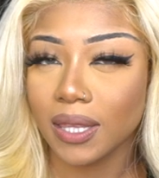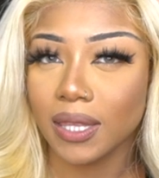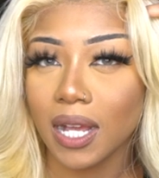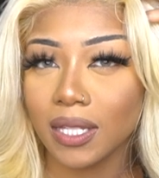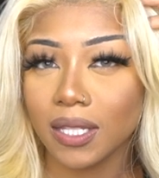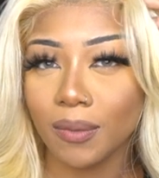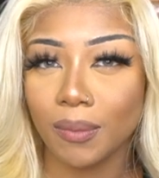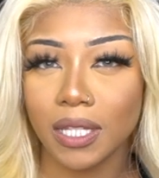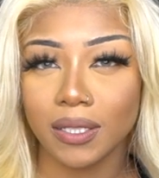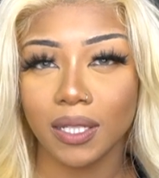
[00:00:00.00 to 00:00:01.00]
that's
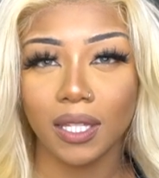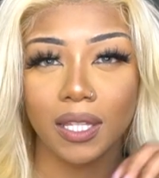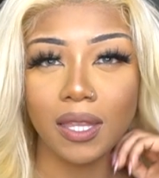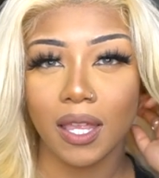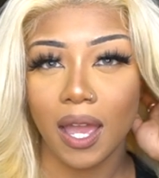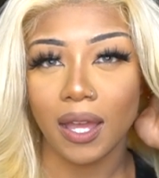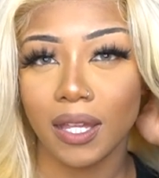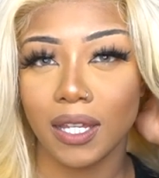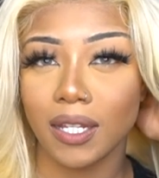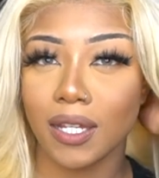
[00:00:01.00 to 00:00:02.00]
amazing in
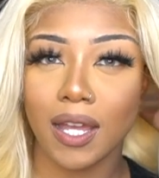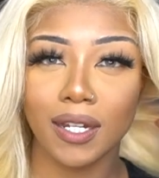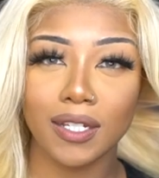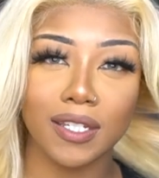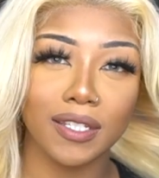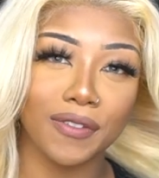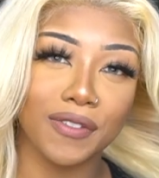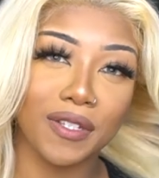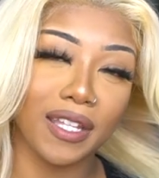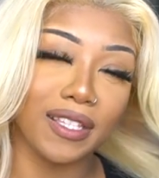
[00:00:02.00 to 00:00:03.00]
that and it kind of just
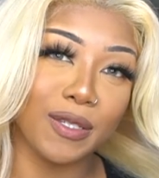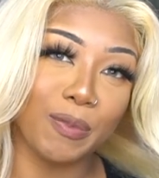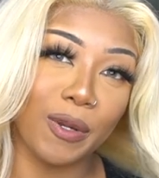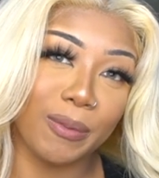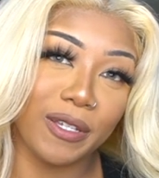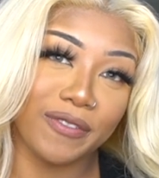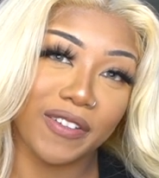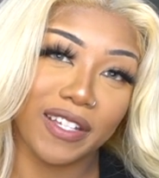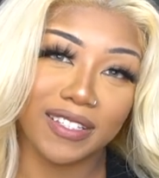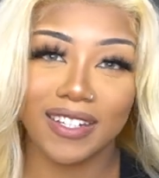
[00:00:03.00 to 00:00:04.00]
gives you like this Barbie
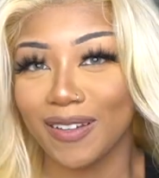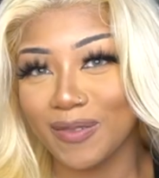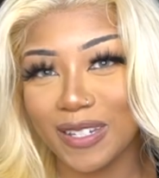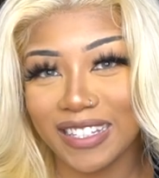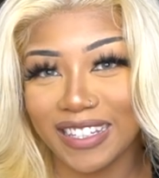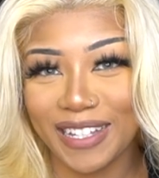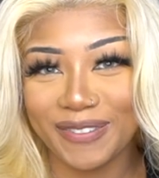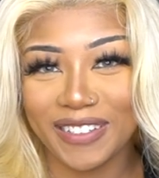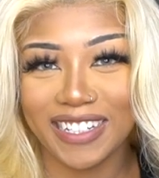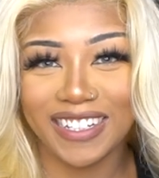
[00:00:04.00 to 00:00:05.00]
effect and I'm just
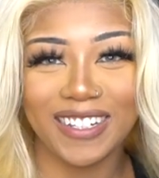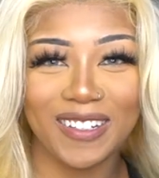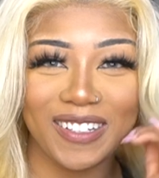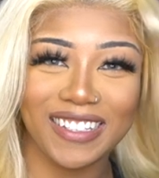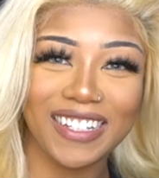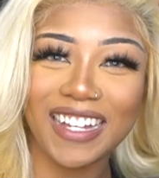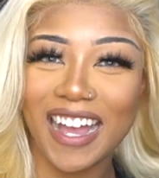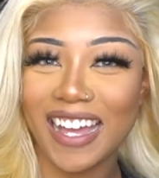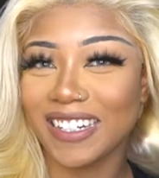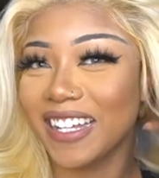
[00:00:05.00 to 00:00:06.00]
loving it y'all like
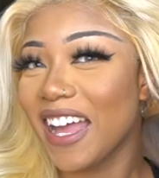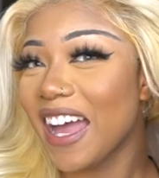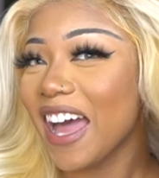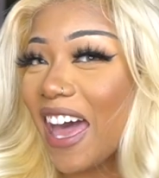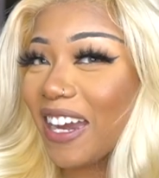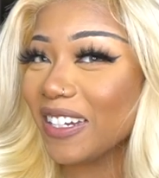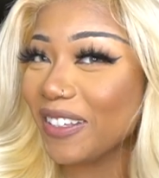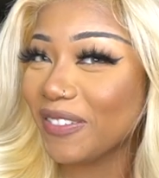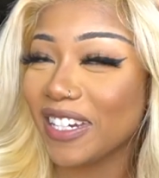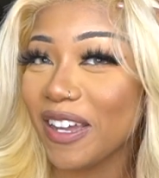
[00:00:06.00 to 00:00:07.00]
I don't I don't
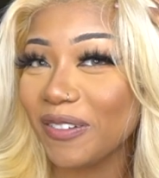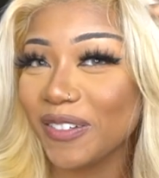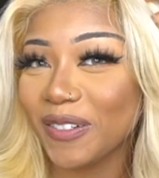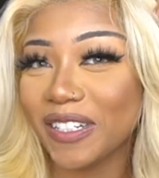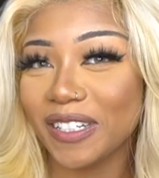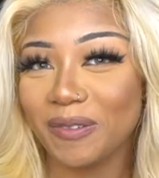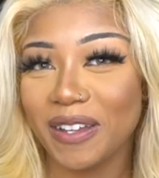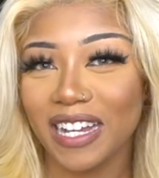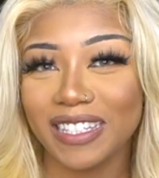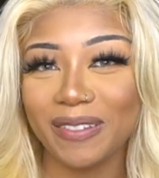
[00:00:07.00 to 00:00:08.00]
even know if I want to go
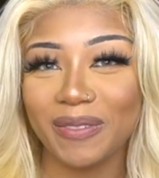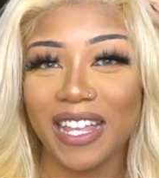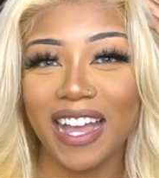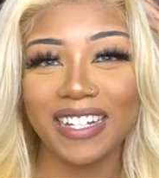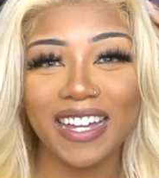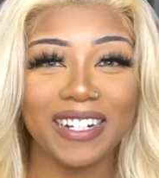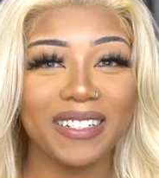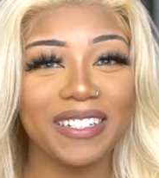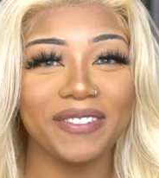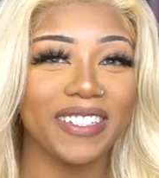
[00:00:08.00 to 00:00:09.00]
back to black I
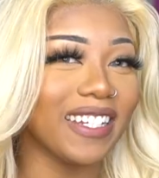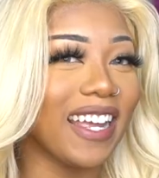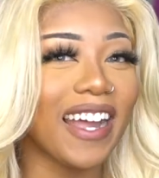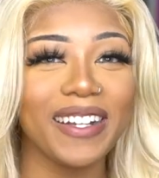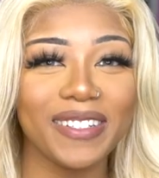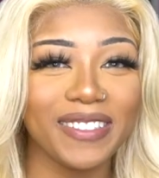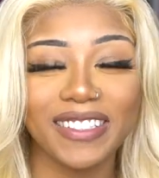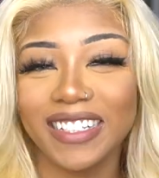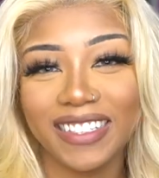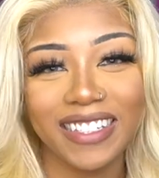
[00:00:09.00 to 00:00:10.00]
don't even know
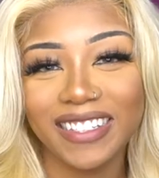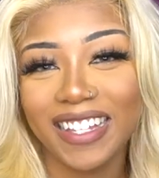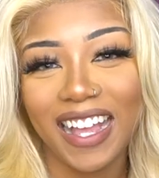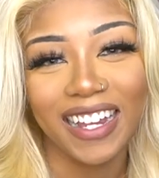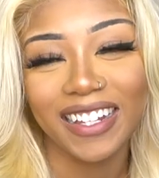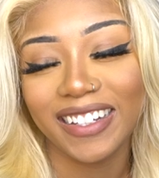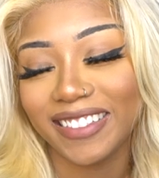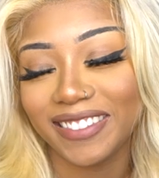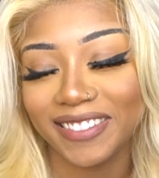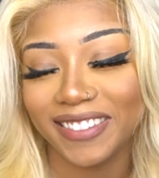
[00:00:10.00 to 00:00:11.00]
this is kind
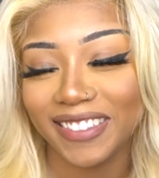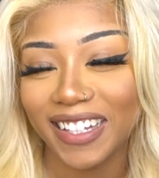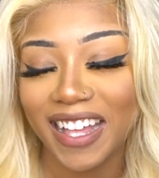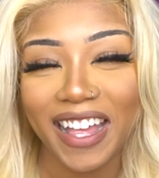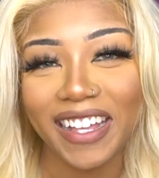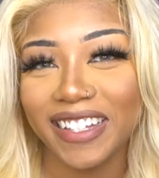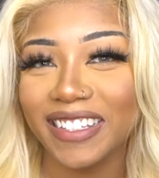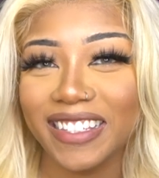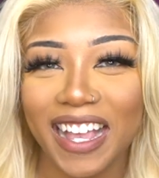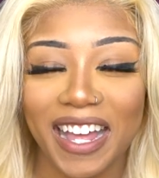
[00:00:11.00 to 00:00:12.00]
of
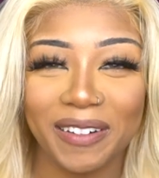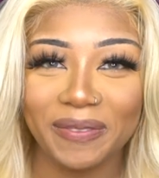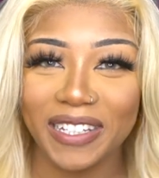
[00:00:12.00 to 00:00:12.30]
this is kind of